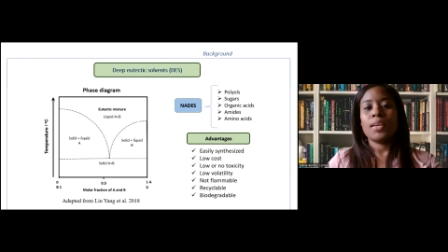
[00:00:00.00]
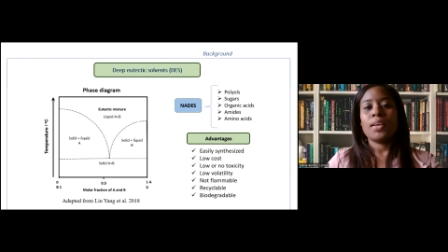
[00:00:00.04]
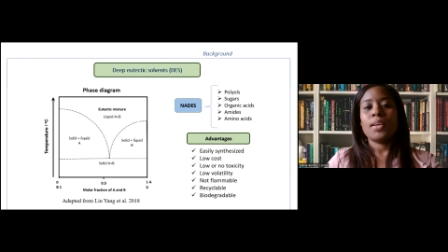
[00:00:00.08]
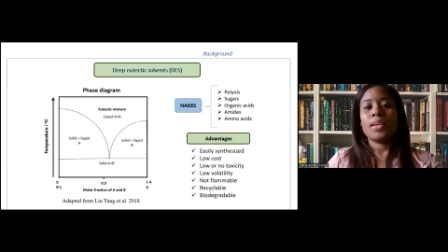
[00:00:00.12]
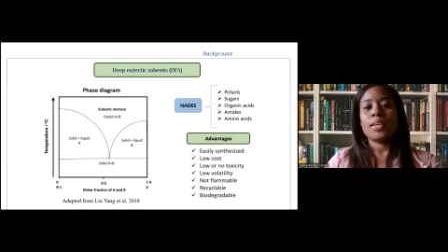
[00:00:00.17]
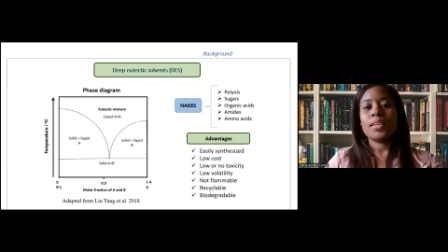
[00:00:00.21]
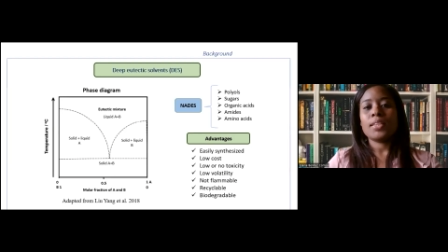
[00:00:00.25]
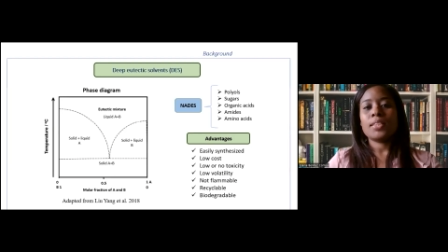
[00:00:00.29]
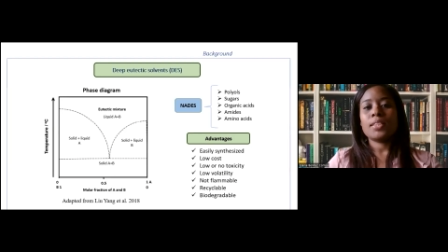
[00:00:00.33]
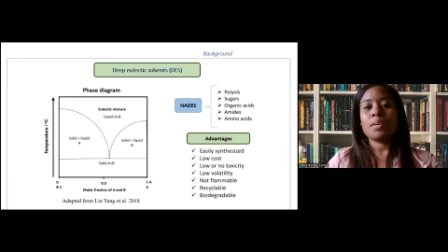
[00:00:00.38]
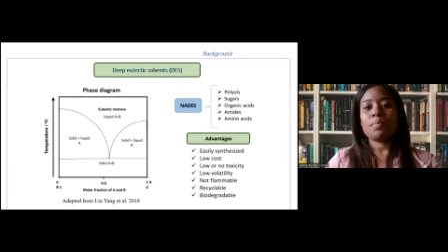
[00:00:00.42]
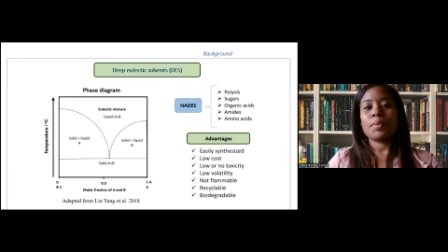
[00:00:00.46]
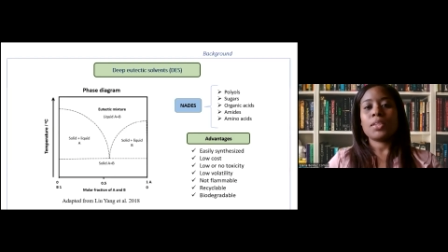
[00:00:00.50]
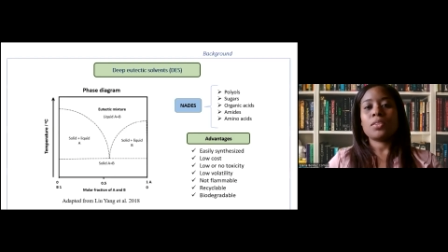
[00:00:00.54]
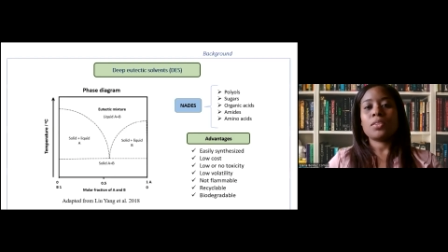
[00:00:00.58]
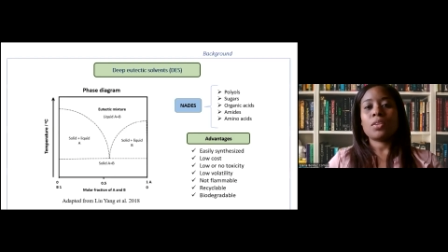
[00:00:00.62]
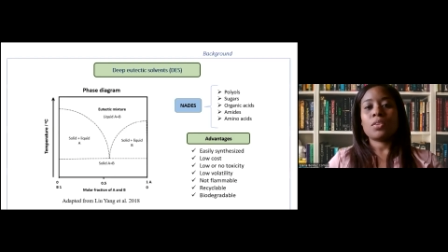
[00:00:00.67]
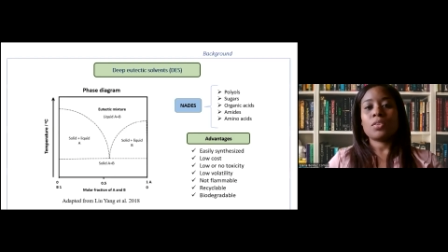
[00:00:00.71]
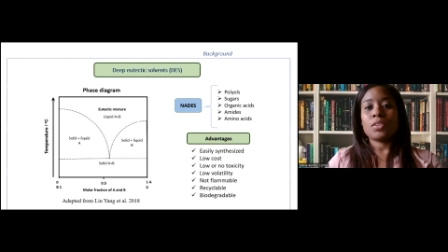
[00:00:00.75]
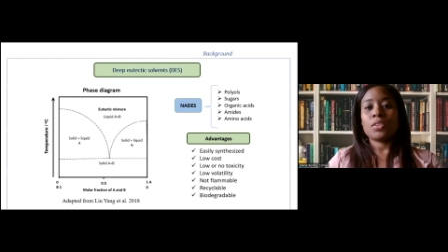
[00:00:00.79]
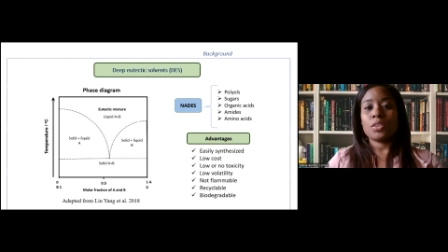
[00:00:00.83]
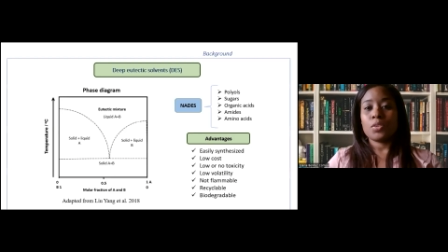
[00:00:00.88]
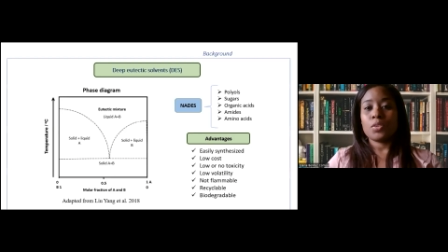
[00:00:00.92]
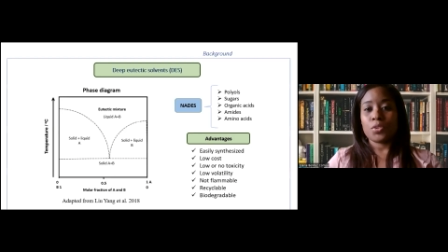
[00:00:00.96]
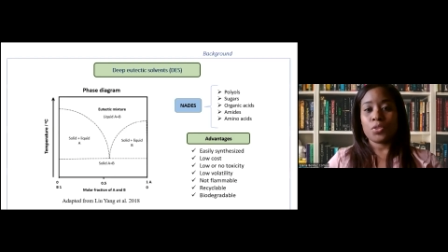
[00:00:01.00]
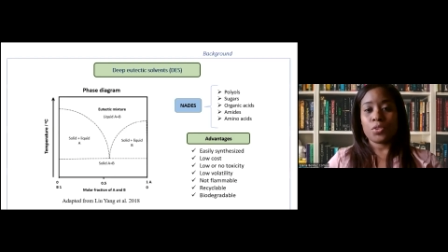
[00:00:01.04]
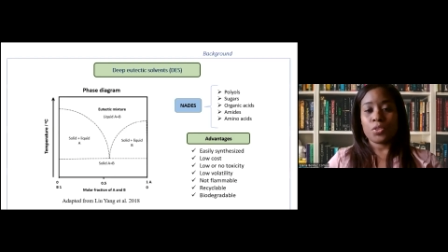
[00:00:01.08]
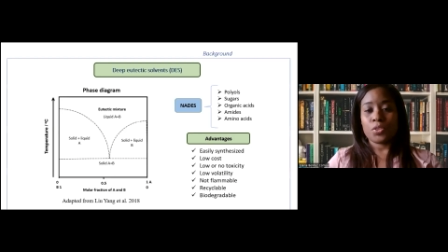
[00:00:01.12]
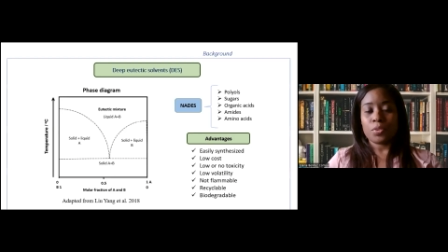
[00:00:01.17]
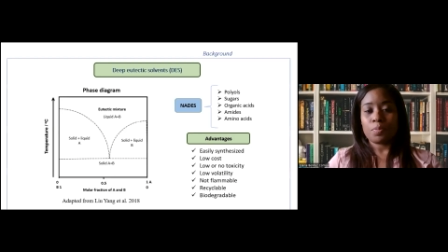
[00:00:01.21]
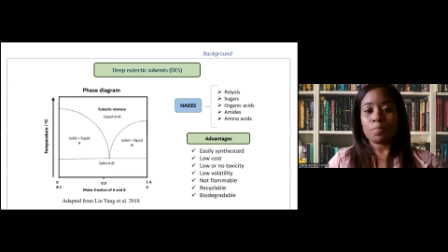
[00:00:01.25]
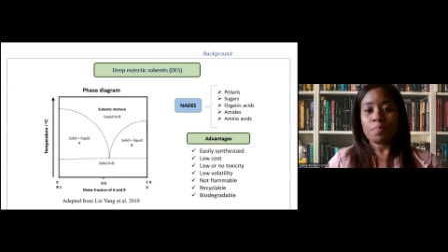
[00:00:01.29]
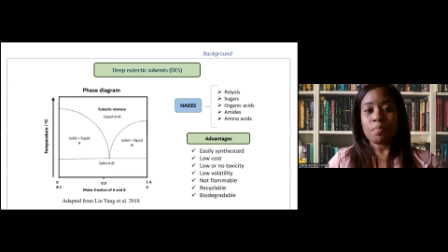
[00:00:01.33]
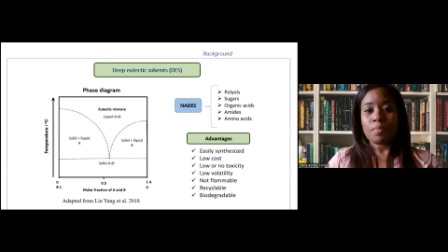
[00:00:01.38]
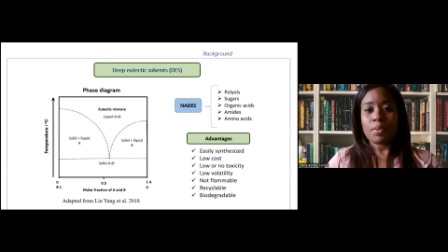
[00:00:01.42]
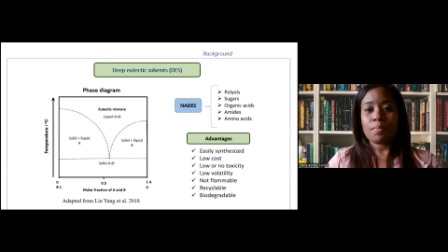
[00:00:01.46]
is the mixture
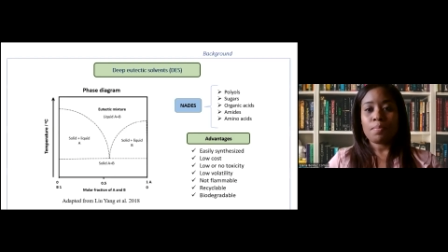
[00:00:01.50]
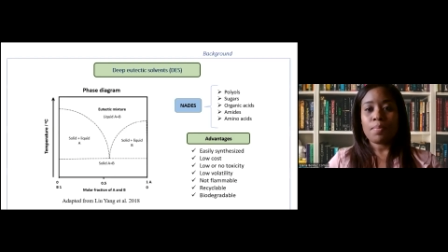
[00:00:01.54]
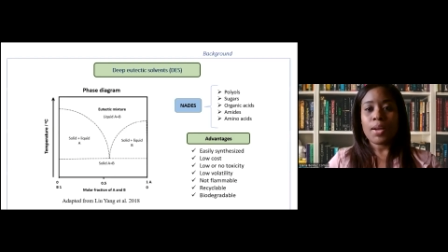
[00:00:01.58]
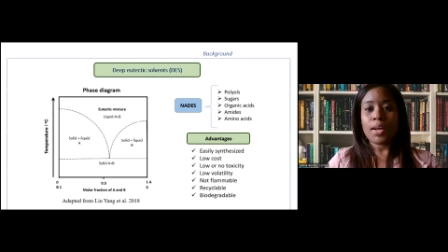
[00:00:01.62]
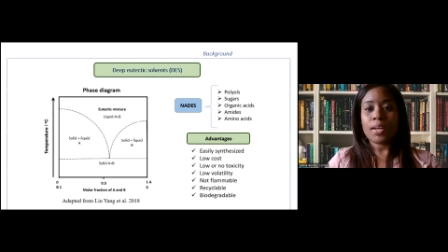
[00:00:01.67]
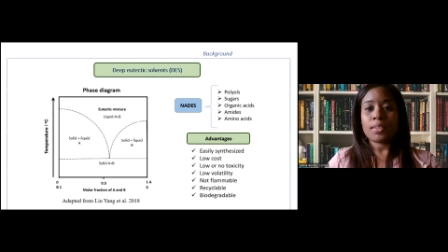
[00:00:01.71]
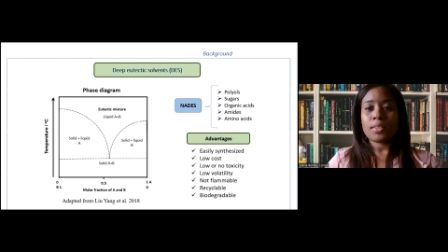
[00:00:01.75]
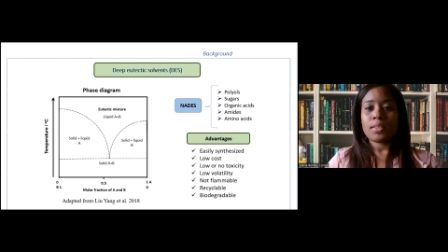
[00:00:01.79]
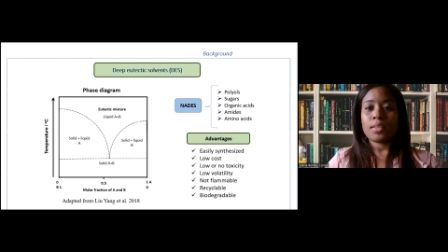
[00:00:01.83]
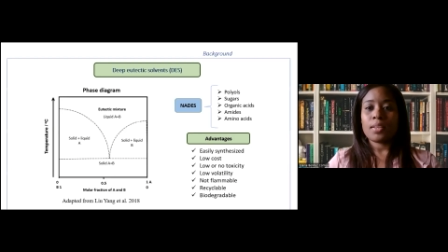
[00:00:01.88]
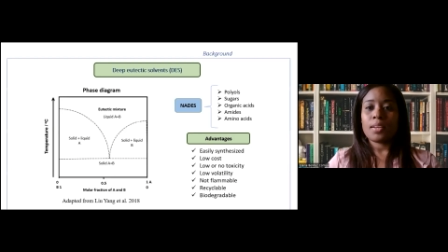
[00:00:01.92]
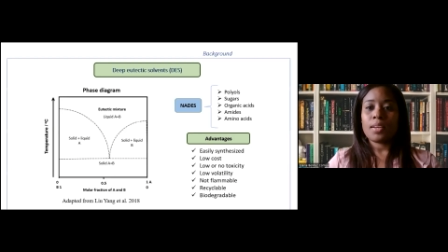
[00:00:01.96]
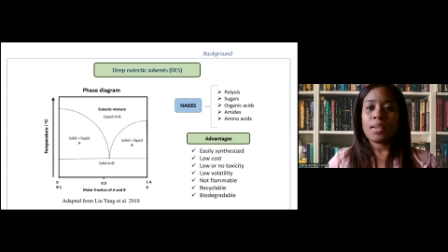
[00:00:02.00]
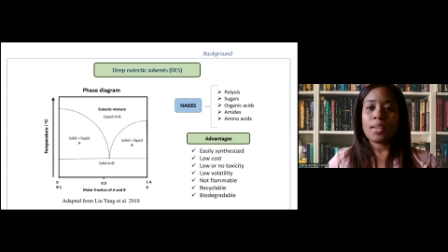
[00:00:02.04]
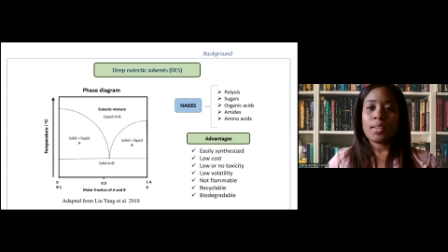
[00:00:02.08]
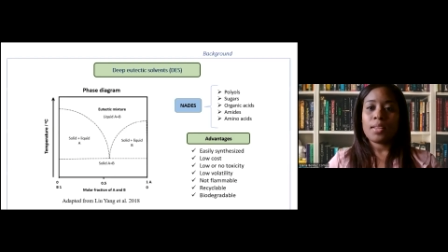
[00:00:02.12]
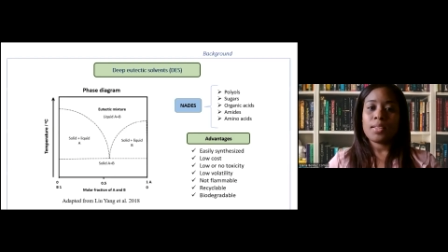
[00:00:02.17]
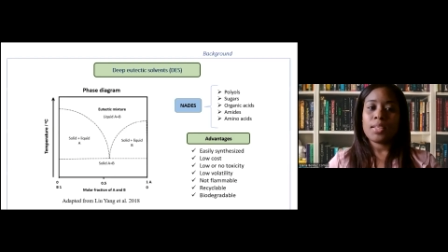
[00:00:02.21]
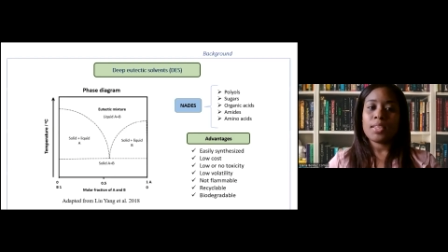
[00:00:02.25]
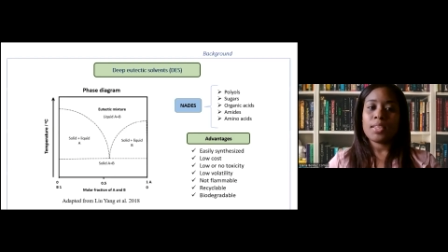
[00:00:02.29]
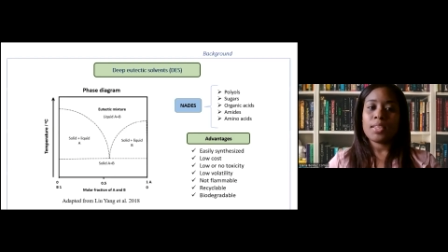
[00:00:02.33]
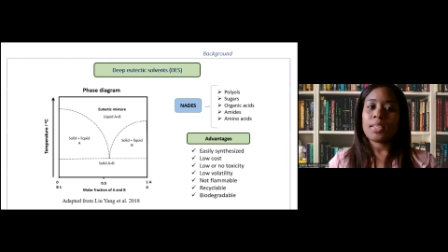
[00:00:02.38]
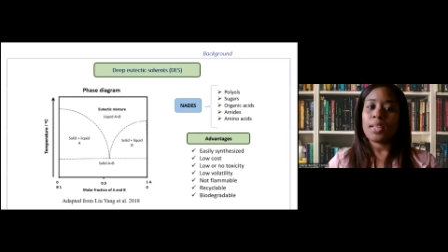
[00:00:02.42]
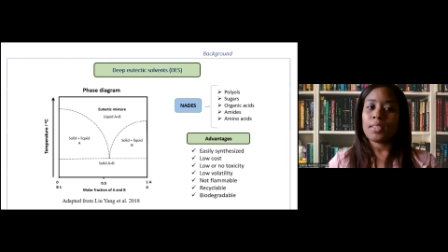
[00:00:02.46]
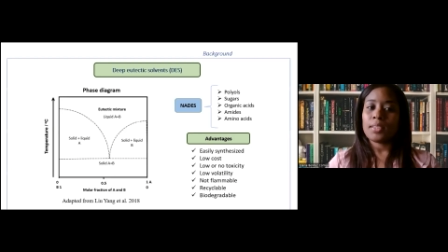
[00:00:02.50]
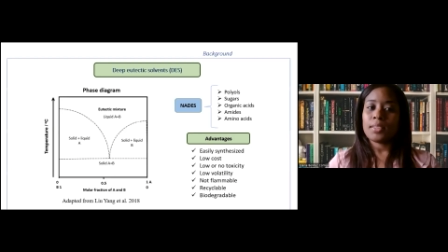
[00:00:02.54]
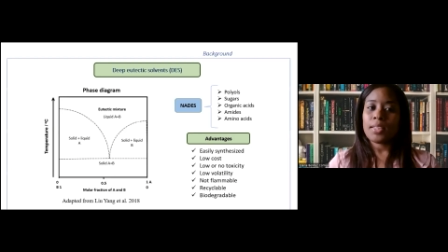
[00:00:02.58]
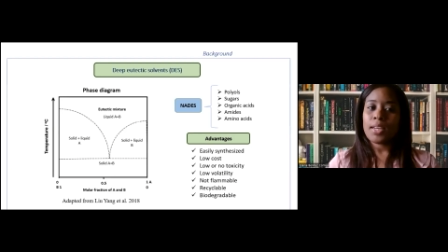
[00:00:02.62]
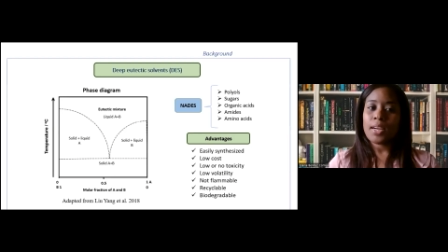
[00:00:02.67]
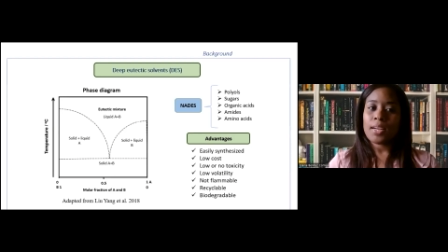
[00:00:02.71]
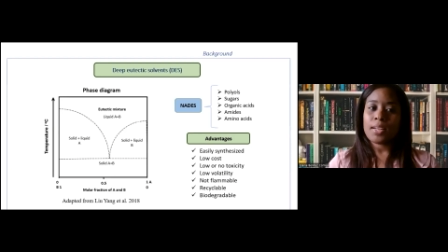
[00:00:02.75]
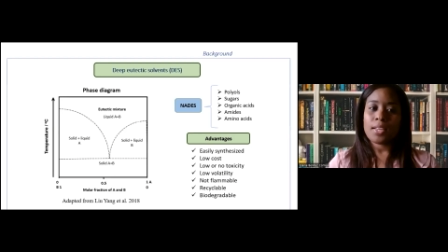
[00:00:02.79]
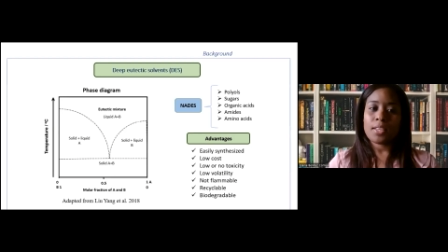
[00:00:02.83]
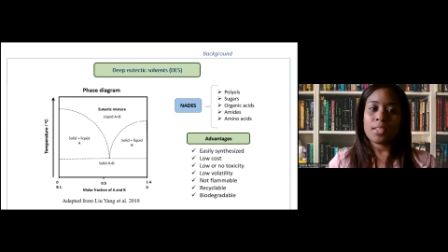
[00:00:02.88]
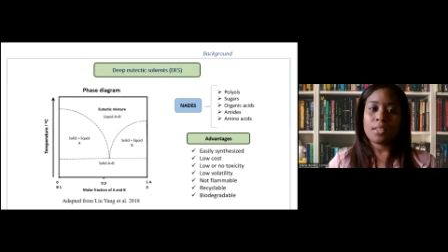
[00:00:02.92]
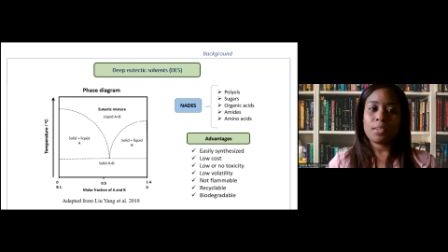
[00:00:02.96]
dilution, but this
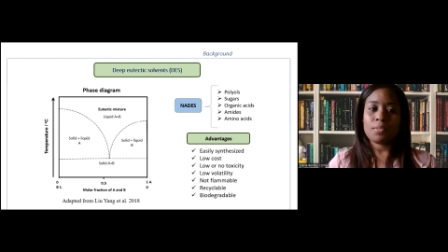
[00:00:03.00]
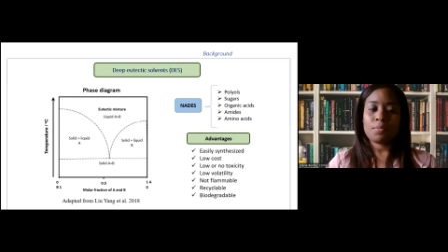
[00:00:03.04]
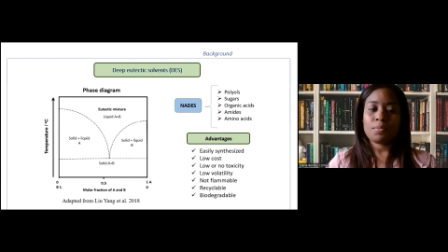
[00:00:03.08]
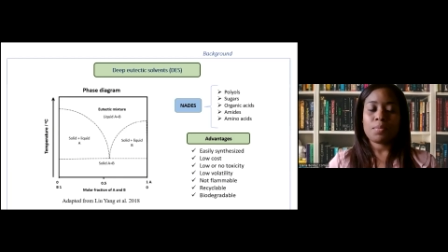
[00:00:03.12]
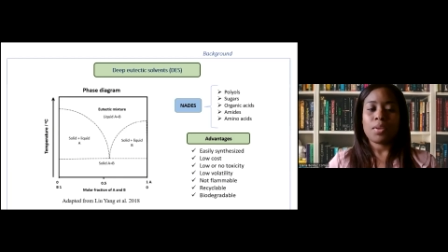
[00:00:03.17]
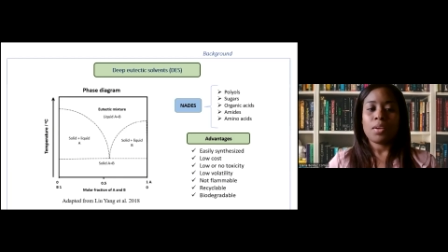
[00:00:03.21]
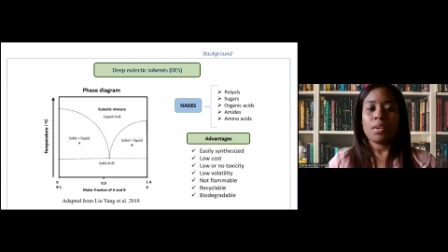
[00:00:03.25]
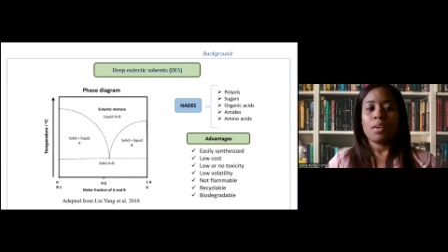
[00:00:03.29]
alternative